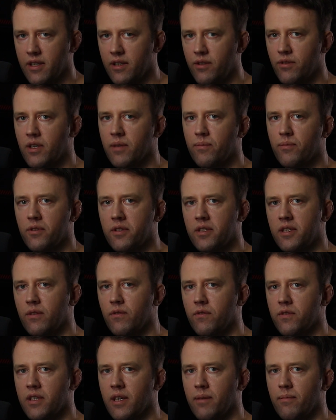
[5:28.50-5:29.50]
then you can proceed
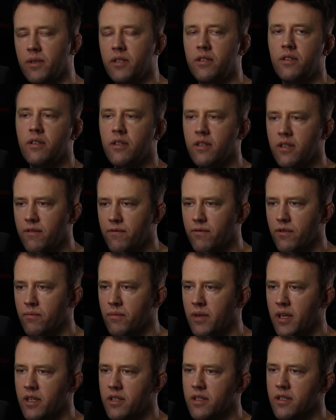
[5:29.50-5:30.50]
with some material
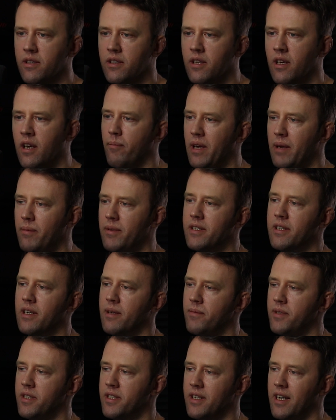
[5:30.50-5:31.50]
information, maybe
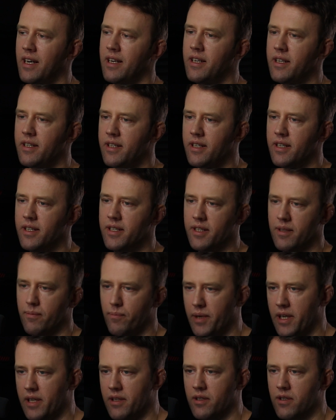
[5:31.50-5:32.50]
some design ideas and
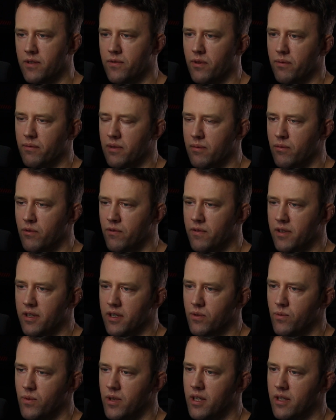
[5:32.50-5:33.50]
patterns from the movie
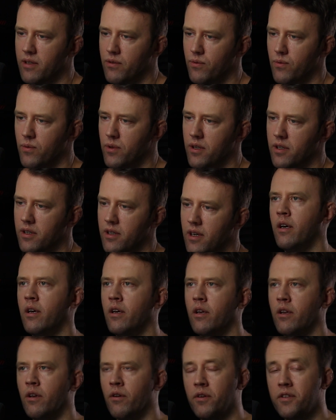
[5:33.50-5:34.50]
as well could work.
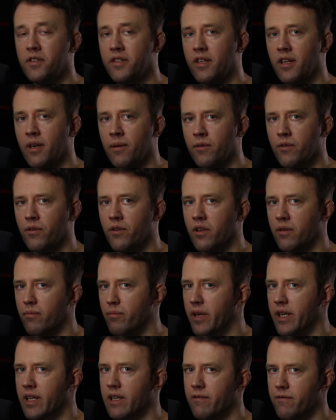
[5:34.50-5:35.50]
Notice that I'm
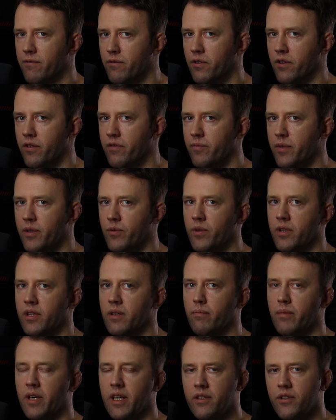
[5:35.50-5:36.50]
going back and forth between
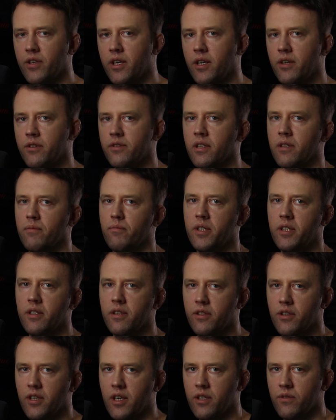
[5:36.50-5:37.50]
the background and
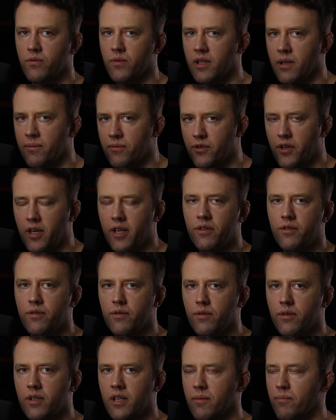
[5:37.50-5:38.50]
middle ground when I'm trying
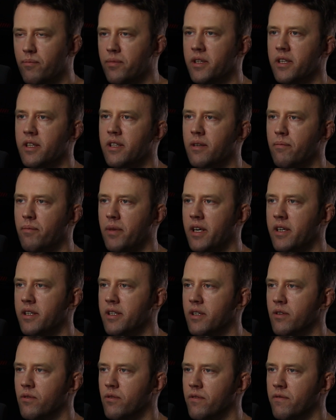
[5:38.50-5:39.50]
to complete the
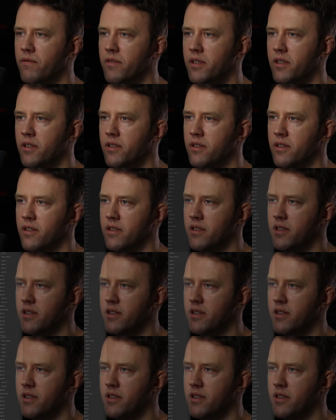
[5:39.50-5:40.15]
painting with additional